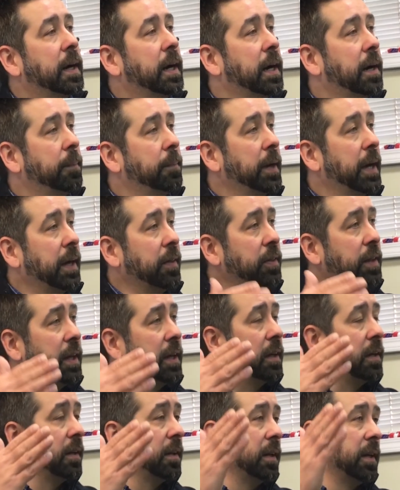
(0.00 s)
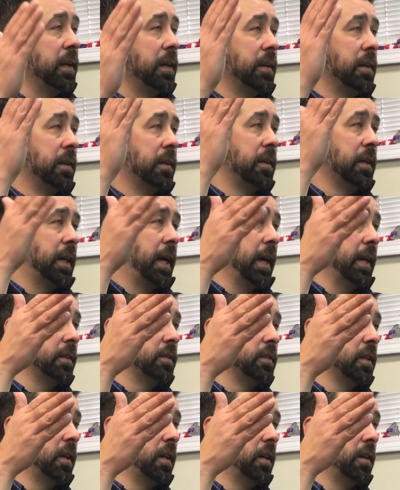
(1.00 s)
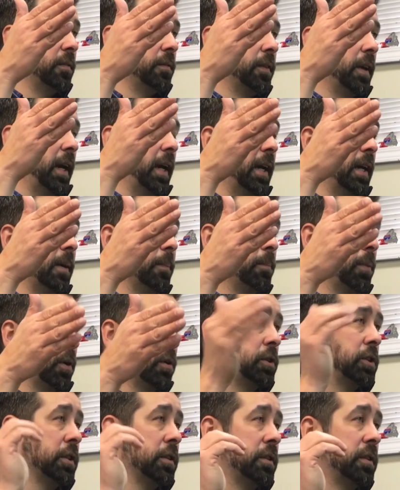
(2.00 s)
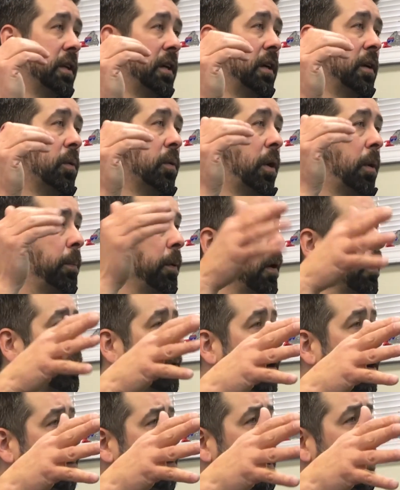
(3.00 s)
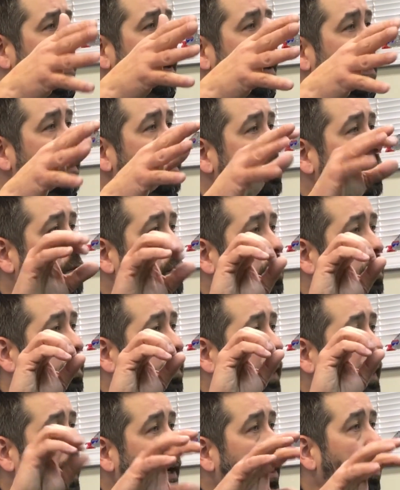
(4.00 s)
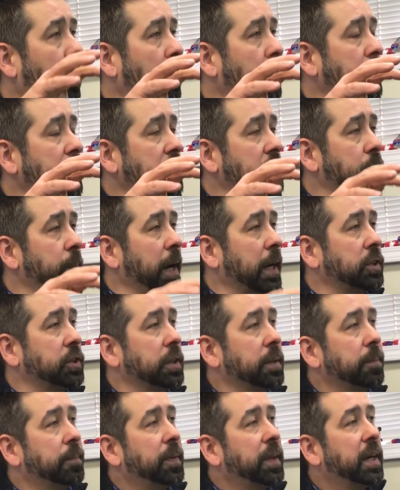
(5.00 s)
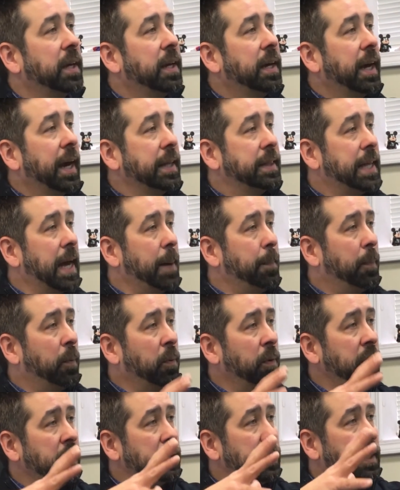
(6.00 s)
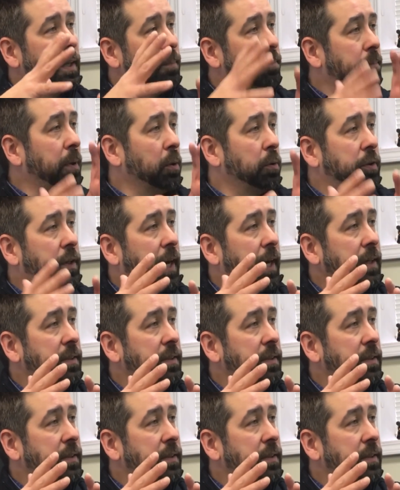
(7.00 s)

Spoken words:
And then in the case of a purchase, we'll probably also do a home inspection. At that point, in both